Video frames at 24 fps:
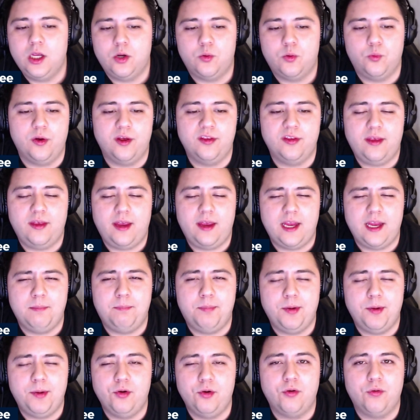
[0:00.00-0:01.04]
with a
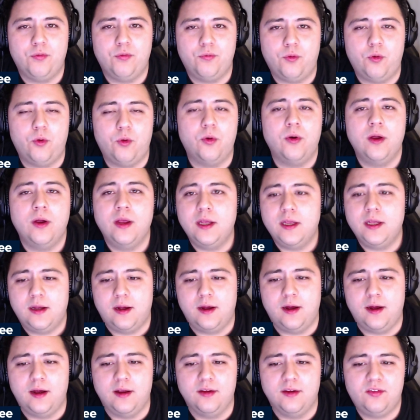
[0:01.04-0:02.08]
beautiful
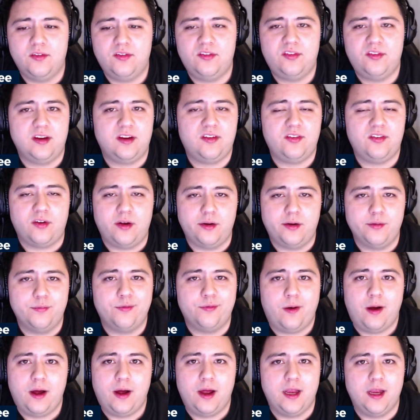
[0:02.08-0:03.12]

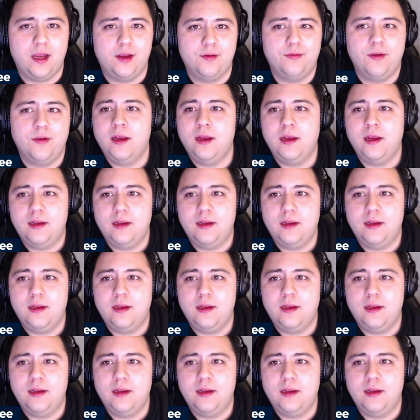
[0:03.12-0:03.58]
6-on-5